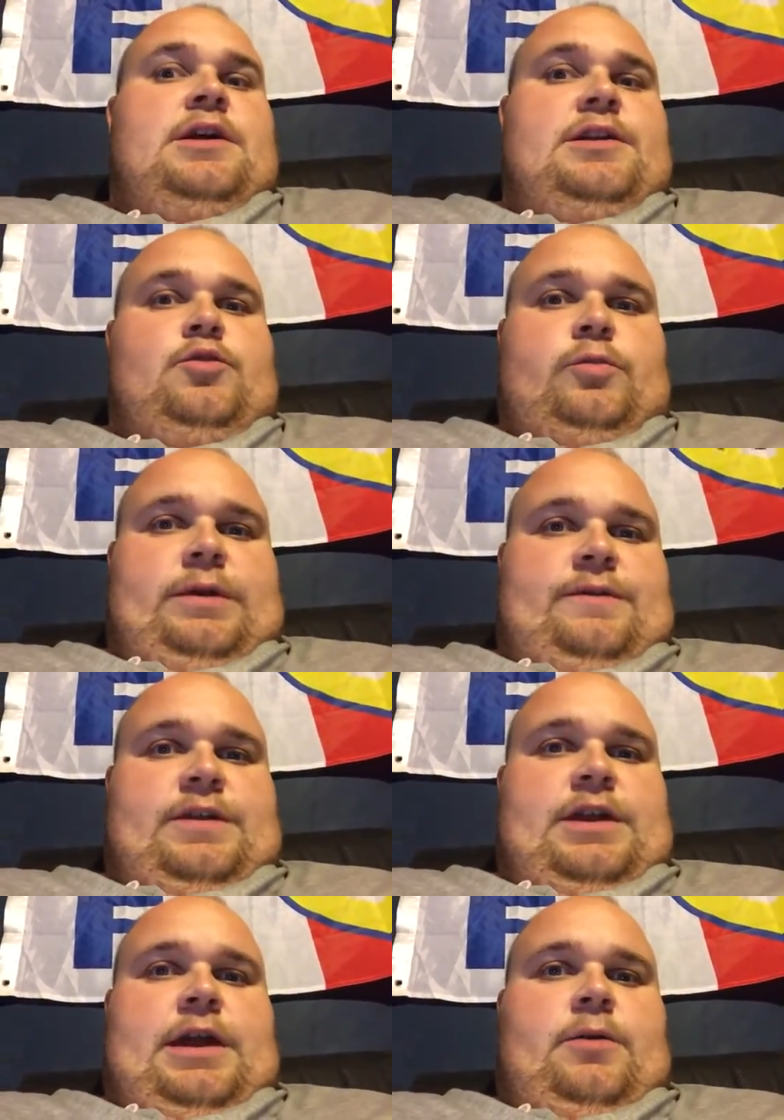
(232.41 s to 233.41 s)
and there will be a
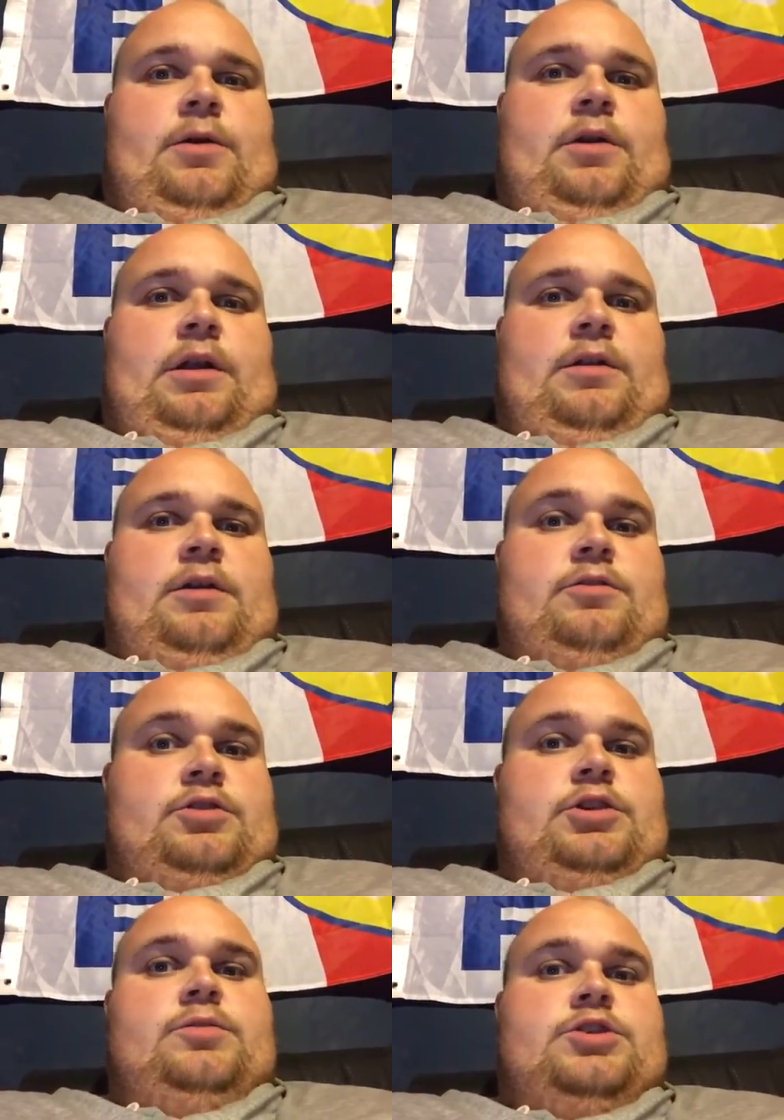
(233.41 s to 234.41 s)
video on
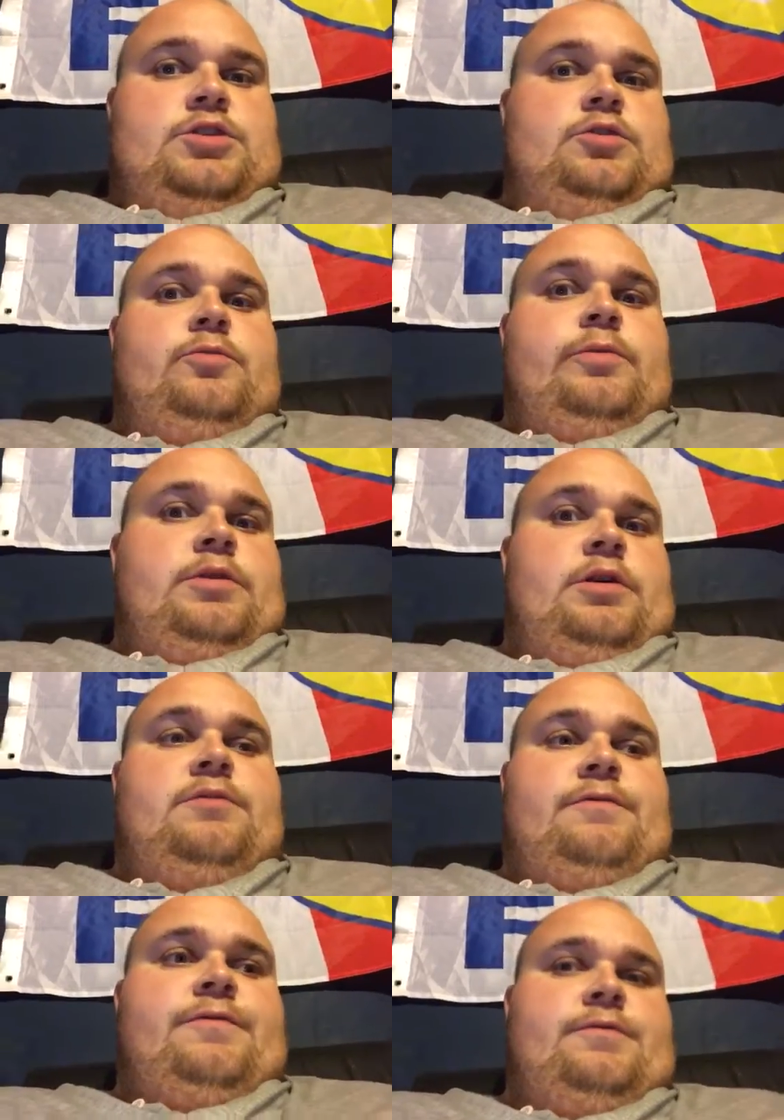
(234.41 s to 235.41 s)
on YouTube
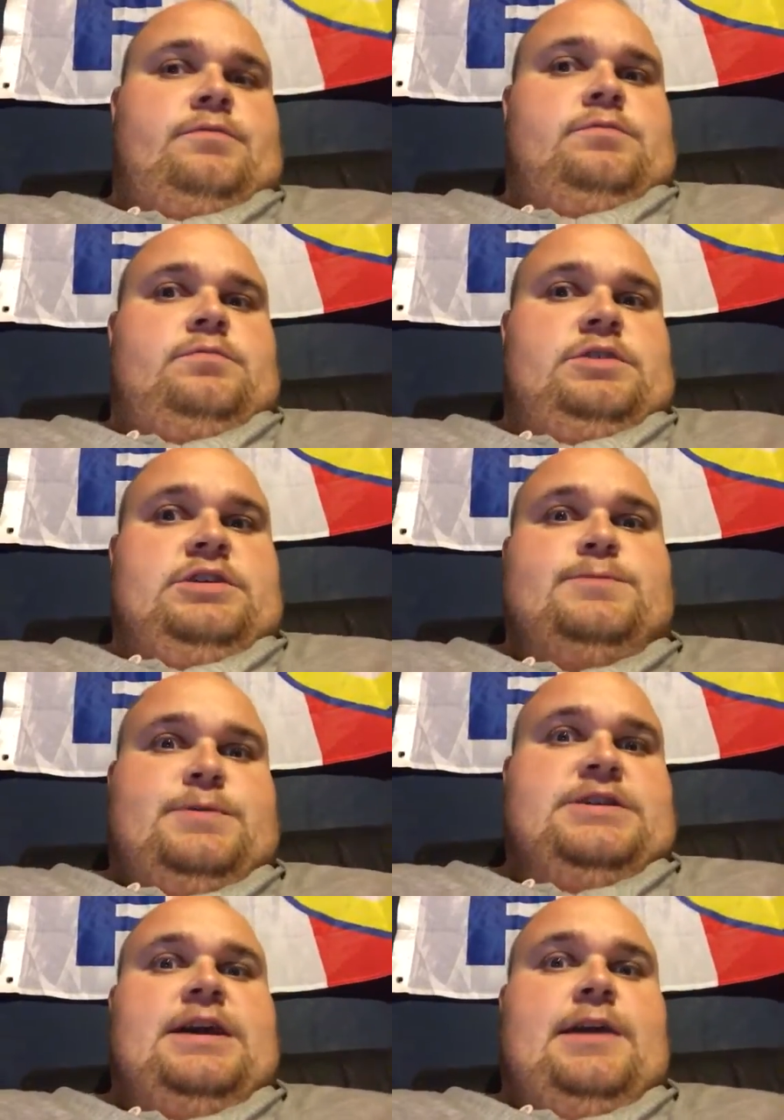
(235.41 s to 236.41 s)
of these
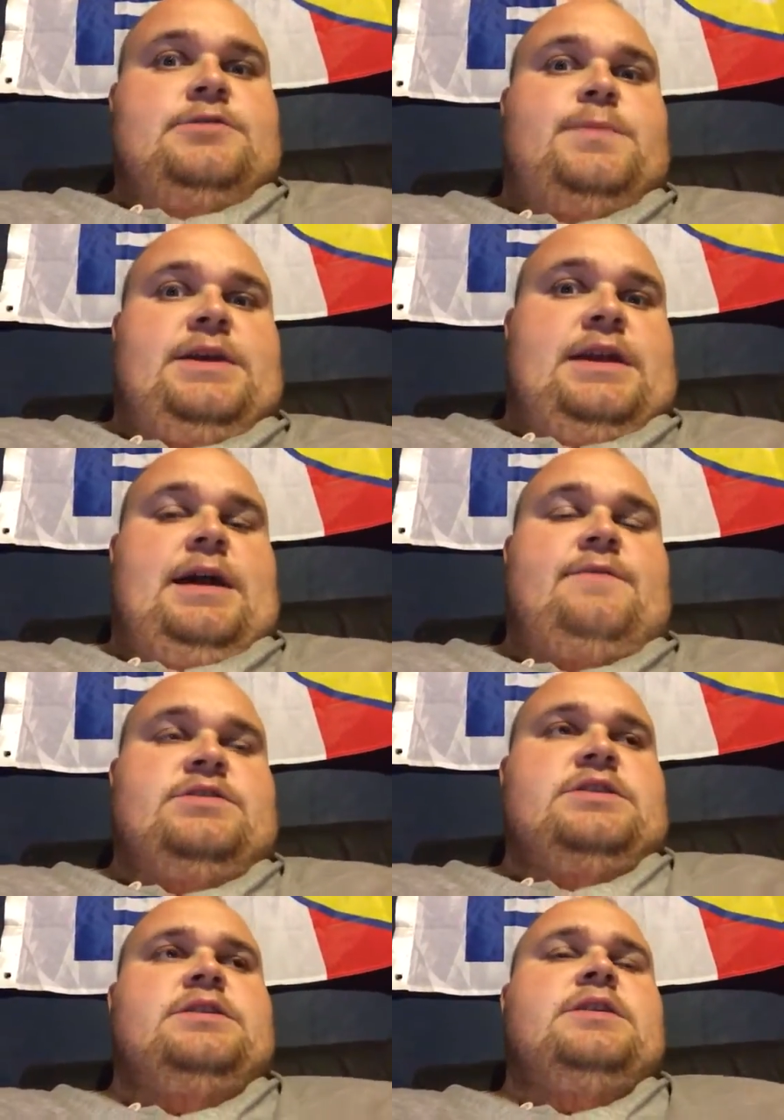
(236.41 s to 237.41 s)
potatoes being
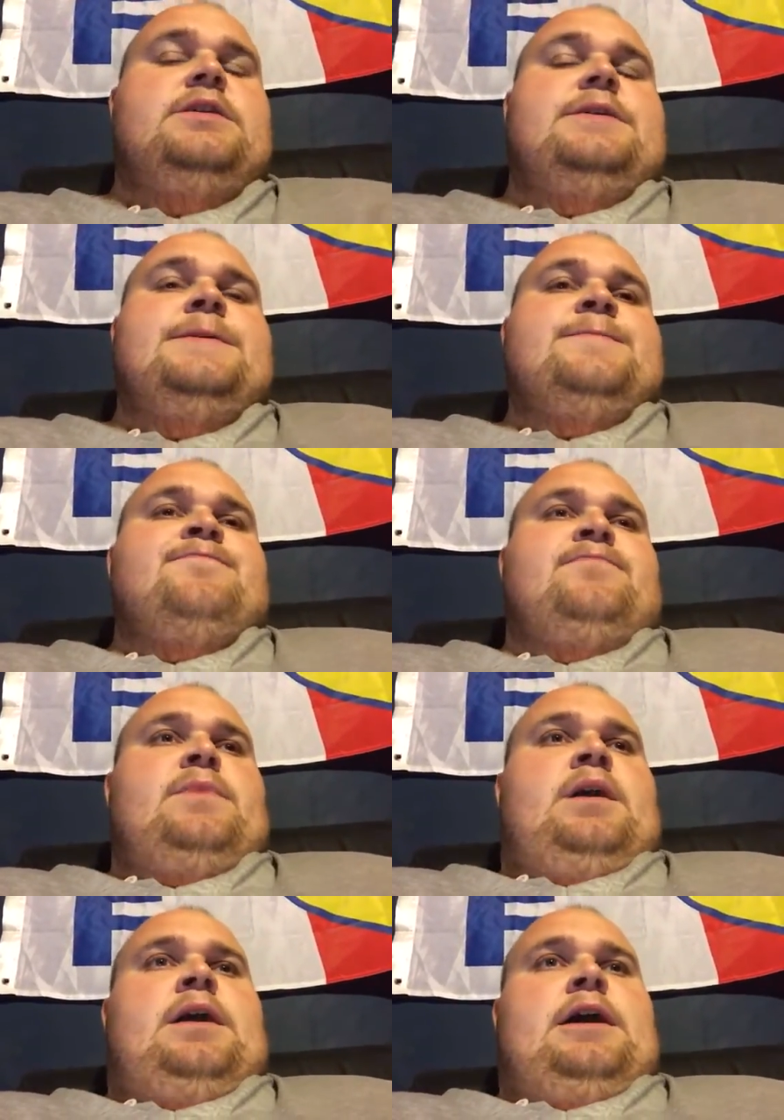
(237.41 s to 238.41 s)
harvested.
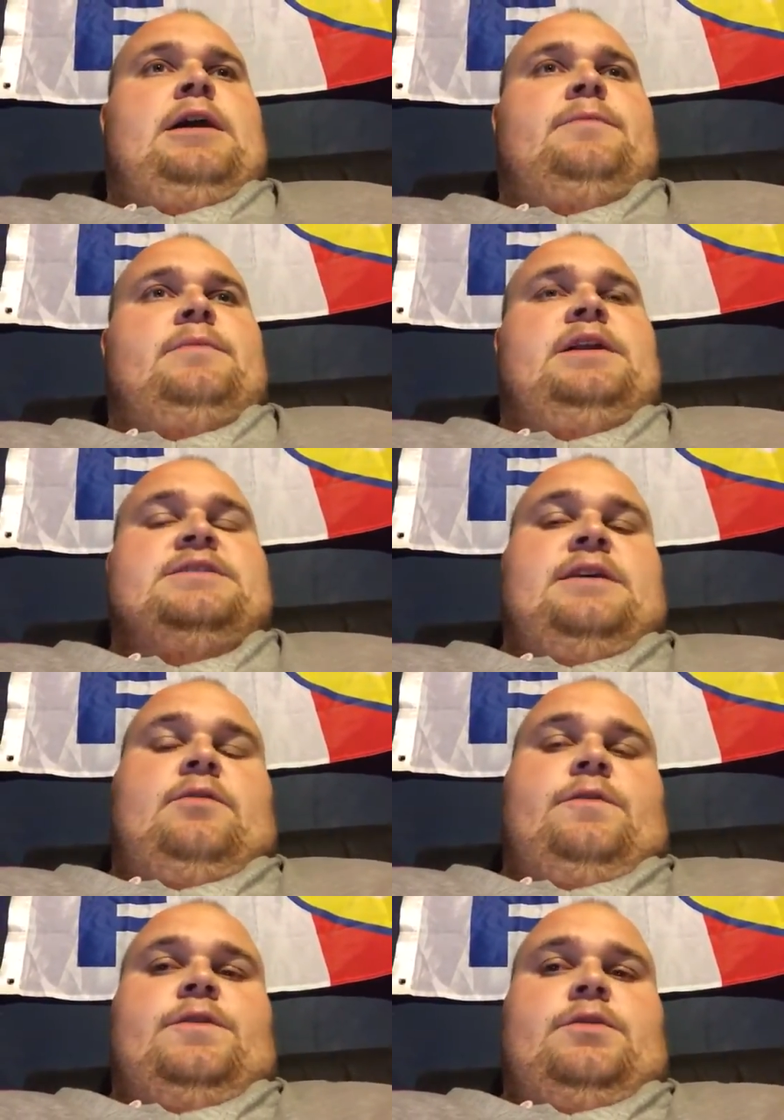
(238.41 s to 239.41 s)
Um, like I say,
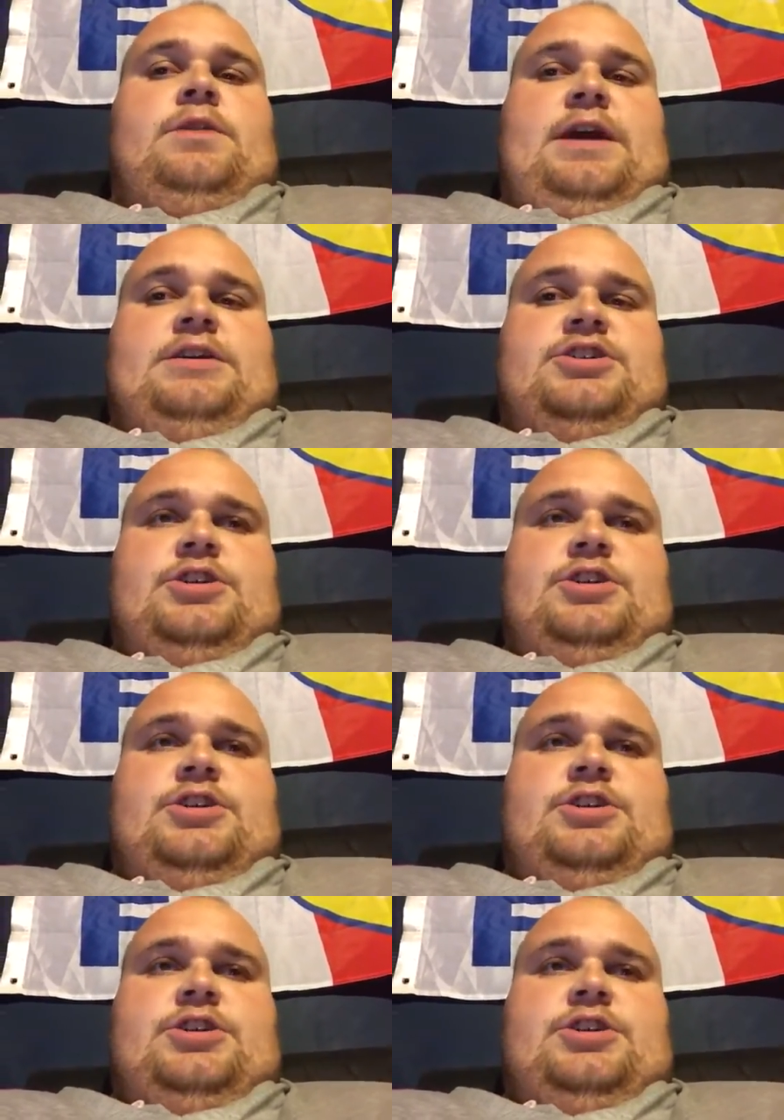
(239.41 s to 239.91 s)
I've got a few days